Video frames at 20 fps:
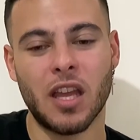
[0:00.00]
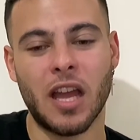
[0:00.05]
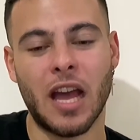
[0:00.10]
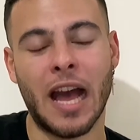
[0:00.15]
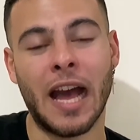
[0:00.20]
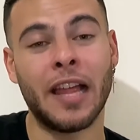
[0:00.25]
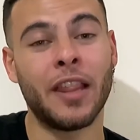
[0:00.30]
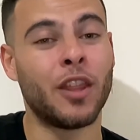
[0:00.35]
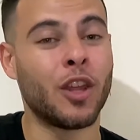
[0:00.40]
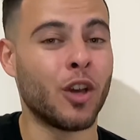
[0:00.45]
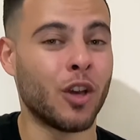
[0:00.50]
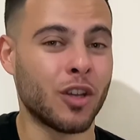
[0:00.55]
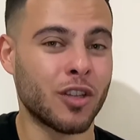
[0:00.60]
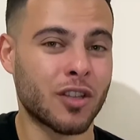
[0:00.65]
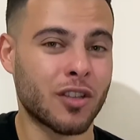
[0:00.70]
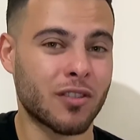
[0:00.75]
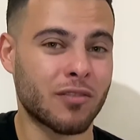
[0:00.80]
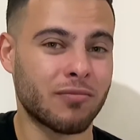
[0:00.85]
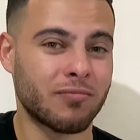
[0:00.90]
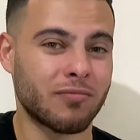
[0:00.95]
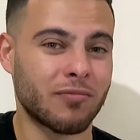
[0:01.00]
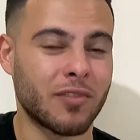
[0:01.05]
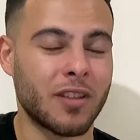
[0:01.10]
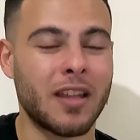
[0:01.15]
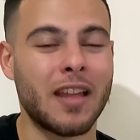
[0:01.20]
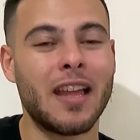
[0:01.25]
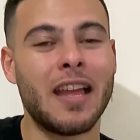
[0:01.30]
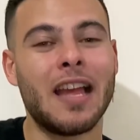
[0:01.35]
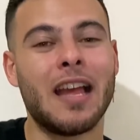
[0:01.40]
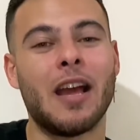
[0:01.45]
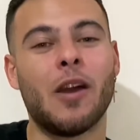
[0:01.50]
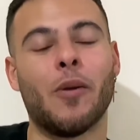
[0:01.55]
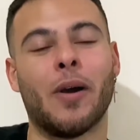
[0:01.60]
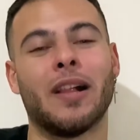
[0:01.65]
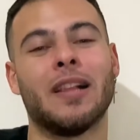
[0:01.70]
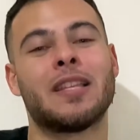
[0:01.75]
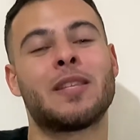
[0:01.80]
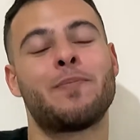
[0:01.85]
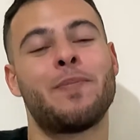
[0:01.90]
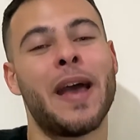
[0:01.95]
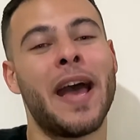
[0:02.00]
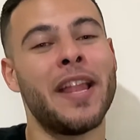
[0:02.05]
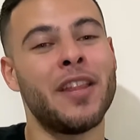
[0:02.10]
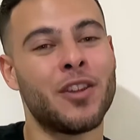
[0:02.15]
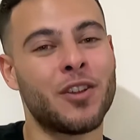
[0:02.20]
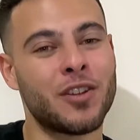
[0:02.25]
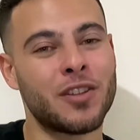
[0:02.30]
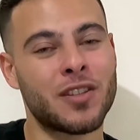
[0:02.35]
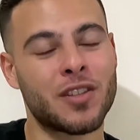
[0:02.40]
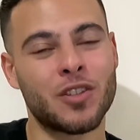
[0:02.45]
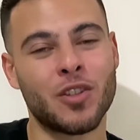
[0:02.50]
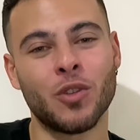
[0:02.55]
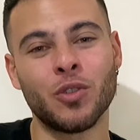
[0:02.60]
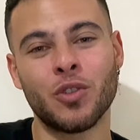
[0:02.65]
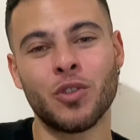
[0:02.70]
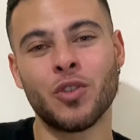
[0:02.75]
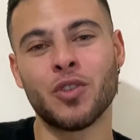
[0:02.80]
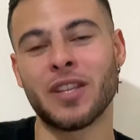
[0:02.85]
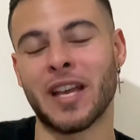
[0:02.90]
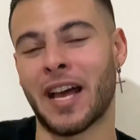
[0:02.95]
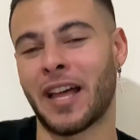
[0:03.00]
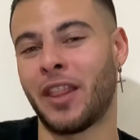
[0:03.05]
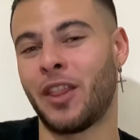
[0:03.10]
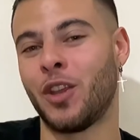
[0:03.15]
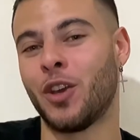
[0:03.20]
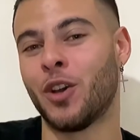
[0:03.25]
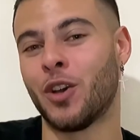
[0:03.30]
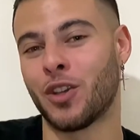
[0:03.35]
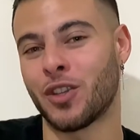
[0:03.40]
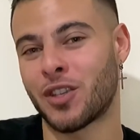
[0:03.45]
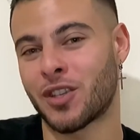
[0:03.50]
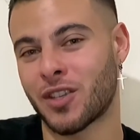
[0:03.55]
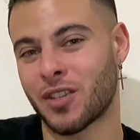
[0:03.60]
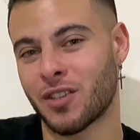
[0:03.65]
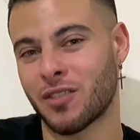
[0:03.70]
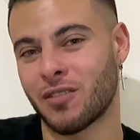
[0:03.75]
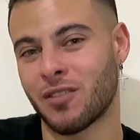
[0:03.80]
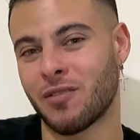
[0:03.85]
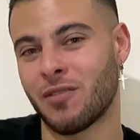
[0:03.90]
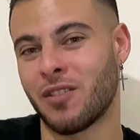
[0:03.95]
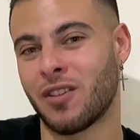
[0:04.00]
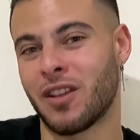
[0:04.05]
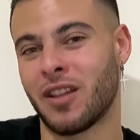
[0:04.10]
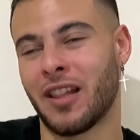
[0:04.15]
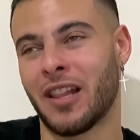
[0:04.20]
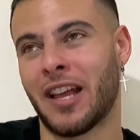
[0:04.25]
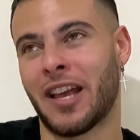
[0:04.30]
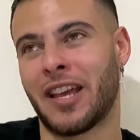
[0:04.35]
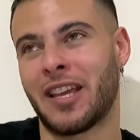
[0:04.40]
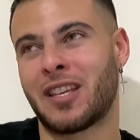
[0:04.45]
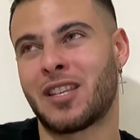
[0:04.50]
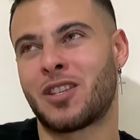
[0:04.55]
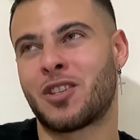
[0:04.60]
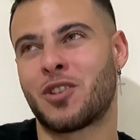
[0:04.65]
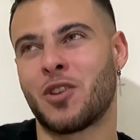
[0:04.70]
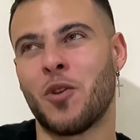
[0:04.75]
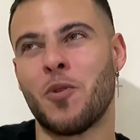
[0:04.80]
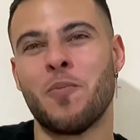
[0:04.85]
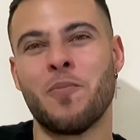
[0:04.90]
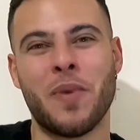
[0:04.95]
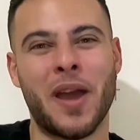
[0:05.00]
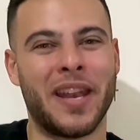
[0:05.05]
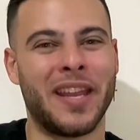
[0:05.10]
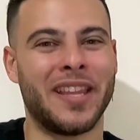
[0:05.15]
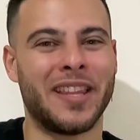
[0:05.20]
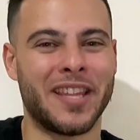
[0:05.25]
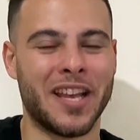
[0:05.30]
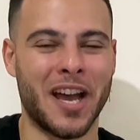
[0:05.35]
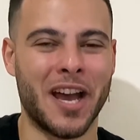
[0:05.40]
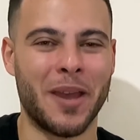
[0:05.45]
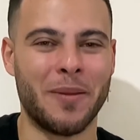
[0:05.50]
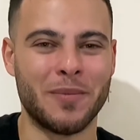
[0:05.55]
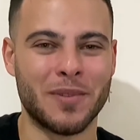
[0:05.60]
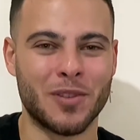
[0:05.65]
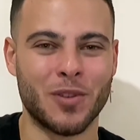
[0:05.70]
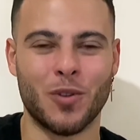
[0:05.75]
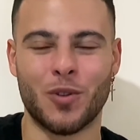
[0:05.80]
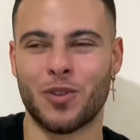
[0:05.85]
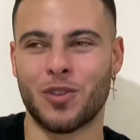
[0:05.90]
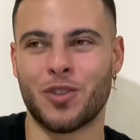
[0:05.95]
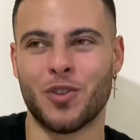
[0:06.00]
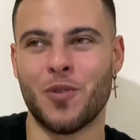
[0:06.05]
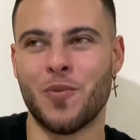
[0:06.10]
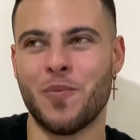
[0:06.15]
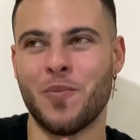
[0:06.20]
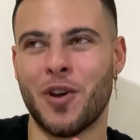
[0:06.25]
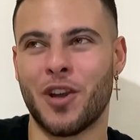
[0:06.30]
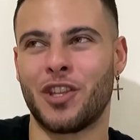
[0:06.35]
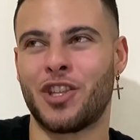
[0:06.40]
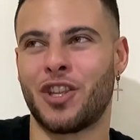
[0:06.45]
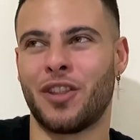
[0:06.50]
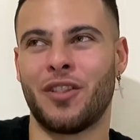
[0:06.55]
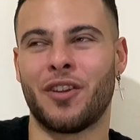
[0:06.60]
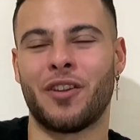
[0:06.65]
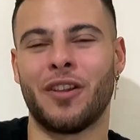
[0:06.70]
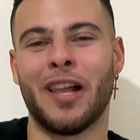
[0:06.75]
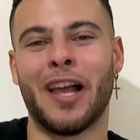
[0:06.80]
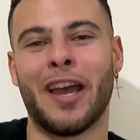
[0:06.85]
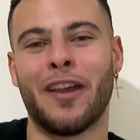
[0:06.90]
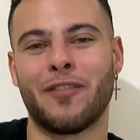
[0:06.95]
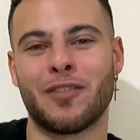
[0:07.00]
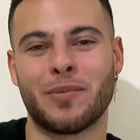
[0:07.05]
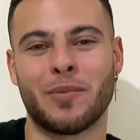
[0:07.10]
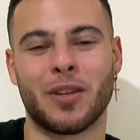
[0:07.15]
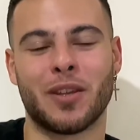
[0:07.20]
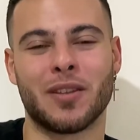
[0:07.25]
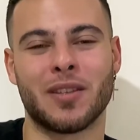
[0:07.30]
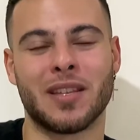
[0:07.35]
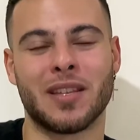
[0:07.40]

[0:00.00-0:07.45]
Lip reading: Adios. Well, Spaniards don't use adios like so many times or so much in their lives because